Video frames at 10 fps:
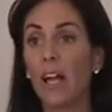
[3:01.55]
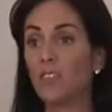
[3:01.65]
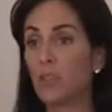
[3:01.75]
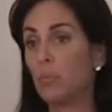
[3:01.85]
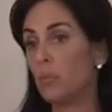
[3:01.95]

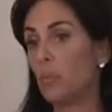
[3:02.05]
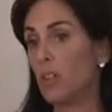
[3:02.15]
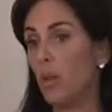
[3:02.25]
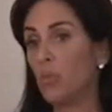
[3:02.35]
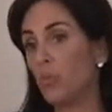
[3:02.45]
have some people
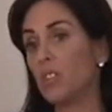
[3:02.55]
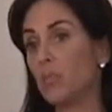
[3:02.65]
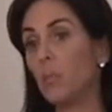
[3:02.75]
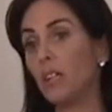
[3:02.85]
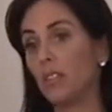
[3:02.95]
that come in once a
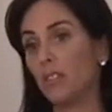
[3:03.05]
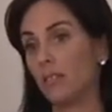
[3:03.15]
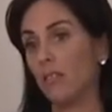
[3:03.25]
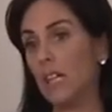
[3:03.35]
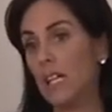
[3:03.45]
month,
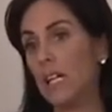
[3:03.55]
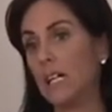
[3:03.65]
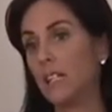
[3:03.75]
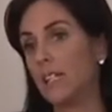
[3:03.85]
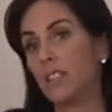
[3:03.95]

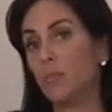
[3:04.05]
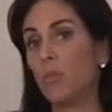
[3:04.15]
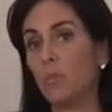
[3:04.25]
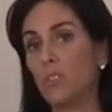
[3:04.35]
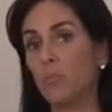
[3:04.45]
and they see me
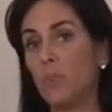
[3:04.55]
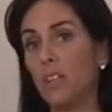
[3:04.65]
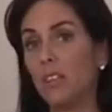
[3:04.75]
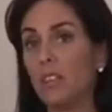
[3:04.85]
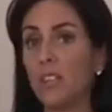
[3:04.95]
once a
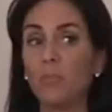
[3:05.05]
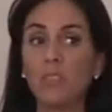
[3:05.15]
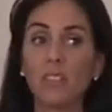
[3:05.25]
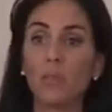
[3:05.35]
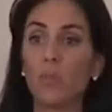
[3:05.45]
month, and they've
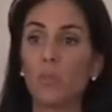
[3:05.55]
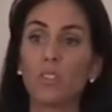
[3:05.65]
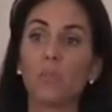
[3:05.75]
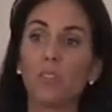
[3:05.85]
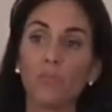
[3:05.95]
been seeing me once
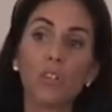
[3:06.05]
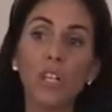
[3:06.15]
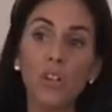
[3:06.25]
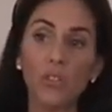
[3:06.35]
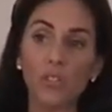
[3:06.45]
a month for
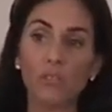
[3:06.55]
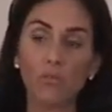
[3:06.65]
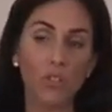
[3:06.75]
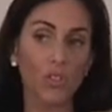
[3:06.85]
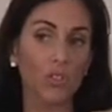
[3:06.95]
years,
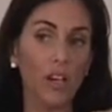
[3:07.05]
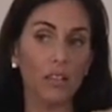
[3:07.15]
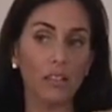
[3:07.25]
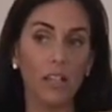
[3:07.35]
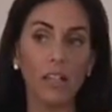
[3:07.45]
which is
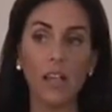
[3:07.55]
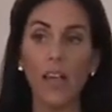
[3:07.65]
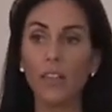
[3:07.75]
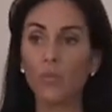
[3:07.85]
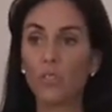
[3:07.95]
great.
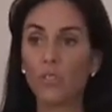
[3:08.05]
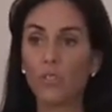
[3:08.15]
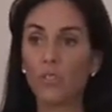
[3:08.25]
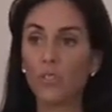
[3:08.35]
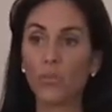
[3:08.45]
And the
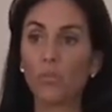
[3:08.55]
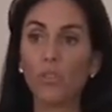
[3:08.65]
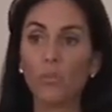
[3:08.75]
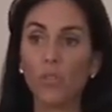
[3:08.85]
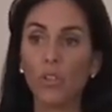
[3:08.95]
results look
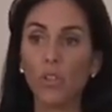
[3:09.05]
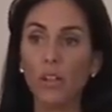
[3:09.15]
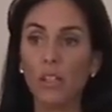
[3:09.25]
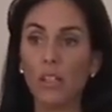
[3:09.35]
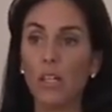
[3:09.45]
really, really
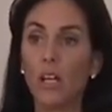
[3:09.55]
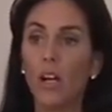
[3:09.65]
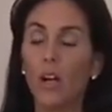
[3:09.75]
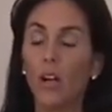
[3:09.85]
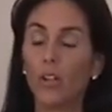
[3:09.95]
good.
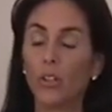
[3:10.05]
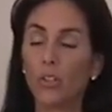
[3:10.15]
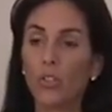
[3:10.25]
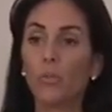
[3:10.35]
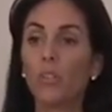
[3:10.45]

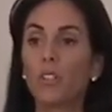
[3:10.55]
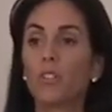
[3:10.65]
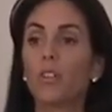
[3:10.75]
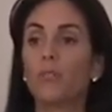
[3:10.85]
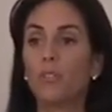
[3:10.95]
Usually when I
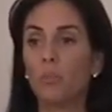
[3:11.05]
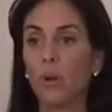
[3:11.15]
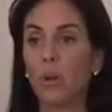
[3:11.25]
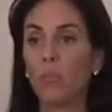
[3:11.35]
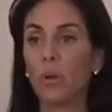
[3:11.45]
start off with a
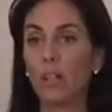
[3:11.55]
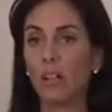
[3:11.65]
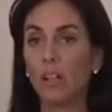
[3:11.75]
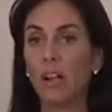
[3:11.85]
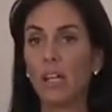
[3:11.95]
primary
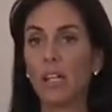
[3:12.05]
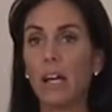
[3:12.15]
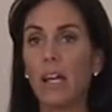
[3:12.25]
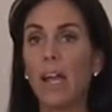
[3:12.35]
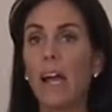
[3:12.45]
client,
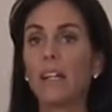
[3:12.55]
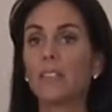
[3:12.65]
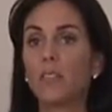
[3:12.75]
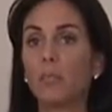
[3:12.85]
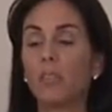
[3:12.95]
I
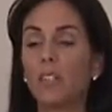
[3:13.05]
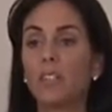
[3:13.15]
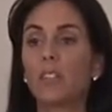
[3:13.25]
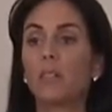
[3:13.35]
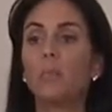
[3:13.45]
ask them,
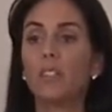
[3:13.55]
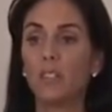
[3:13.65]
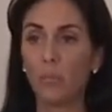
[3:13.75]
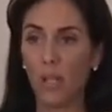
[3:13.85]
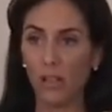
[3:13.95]
please commit
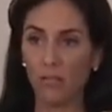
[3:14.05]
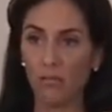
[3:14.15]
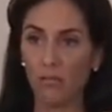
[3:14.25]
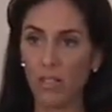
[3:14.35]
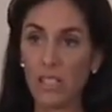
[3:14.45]
to me
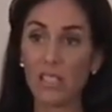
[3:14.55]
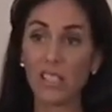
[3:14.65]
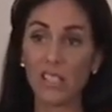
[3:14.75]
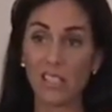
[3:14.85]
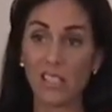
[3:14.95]
at least
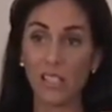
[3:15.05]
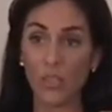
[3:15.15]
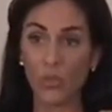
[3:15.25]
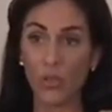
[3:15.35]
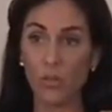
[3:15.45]
6 to 10
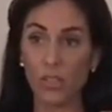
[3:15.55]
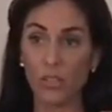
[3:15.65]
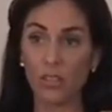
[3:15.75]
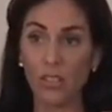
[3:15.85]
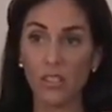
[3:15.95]

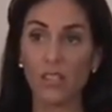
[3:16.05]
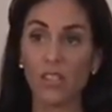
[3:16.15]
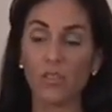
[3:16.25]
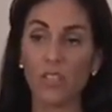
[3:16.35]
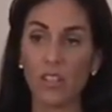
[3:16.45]
treatments, at least
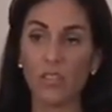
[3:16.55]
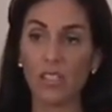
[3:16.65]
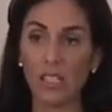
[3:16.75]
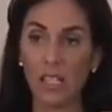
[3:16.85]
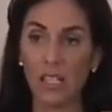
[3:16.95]
every 7
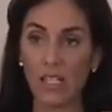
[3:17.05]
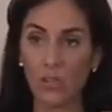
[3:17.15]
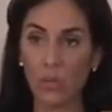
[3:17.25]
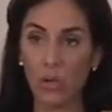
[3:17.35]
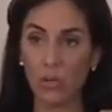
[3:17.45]
to 10 days
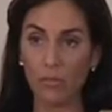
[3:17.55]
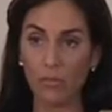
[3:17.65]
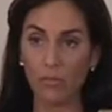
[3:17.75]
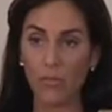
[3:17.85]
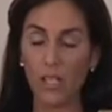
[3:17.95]
apart.
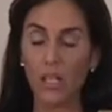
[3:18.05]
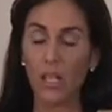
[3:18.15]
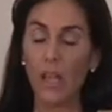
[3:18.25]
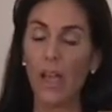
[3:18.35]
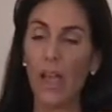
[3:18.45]

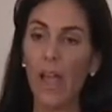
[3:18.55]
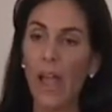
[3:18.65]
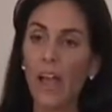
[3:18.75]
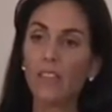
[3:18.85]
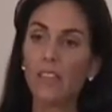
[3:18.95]

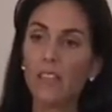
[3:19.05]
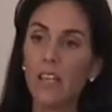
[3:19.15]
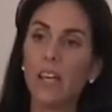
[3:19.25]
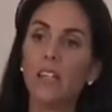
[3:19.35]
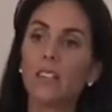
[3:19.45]
At the
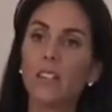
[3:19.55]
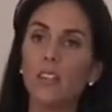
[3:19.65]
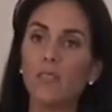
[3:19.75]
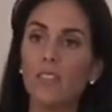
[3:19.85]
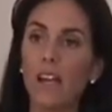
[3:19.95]
end
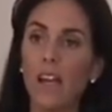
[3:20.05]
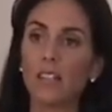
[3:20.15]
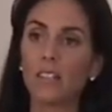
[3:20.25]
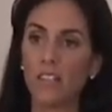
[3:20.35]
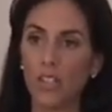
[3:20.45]
of that
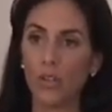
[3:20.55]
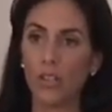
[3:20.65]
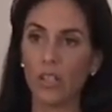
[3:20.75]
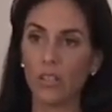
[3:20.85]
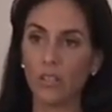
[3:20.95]

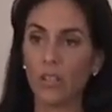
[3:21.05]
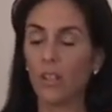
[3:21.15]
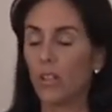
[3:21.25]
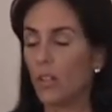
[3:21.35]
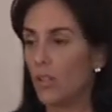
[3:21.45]
series,
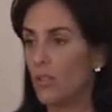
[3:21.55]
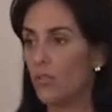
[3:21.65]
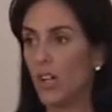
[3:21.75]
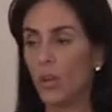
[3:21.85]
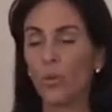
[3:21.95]

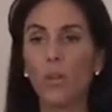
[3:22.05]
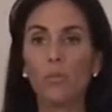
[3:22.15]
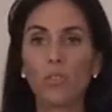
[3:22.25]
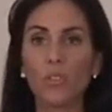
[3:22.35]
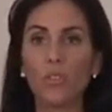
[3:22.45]
you've got great
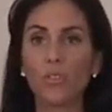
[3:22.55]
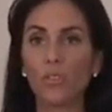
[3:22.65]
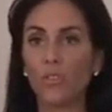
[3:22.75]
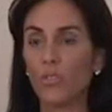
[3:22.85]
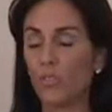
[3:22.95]
results,
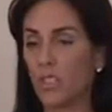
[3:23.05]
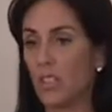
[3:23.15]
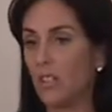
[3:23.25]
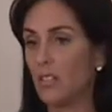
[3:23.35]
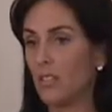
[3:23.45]
your
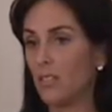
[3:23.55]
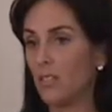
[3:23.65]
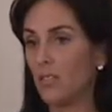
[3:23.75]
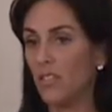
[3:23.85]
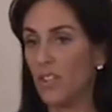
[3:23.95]
skin is
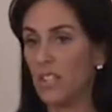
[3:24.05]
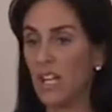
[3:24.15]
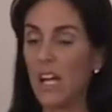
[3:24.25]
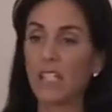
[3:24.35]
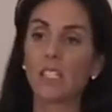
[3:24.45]

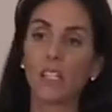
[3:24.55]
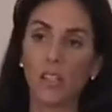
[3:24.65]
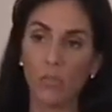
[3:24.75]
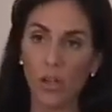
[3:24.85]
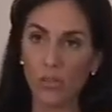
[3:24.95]

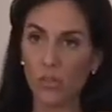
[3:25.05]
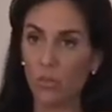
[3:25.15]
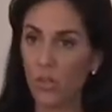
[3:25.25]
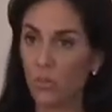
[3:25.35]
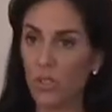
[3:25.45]
fantastically better than
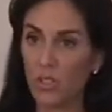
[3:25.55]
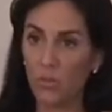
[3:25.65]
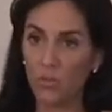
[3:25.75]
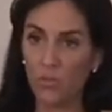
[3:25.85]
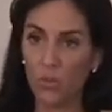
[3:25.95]
what it was
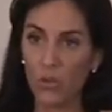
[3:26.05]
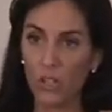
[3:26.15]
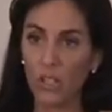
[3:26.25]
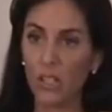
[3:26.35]
before,